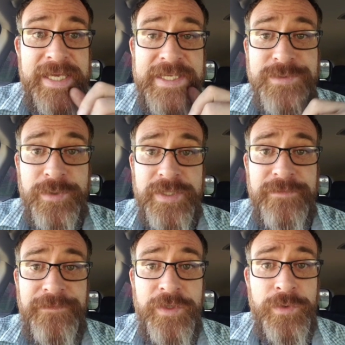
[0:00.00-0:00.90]
He is one of
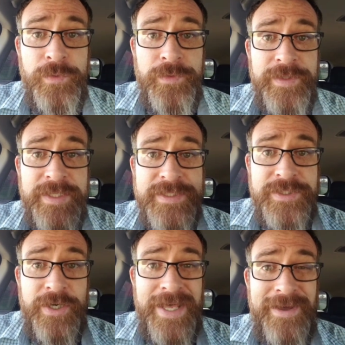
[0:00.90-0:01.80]
the few that
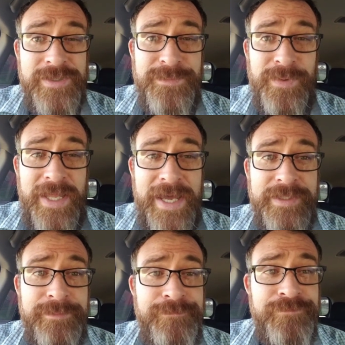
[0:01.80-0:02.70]
start out as
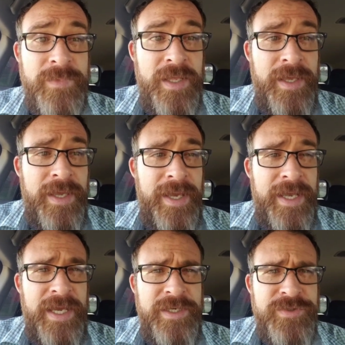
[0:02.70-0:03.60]
Platinum.
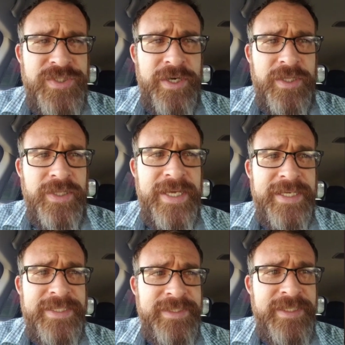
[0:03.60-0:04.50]
And you start
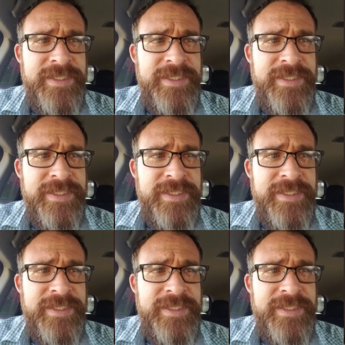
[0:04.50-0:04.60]
collecting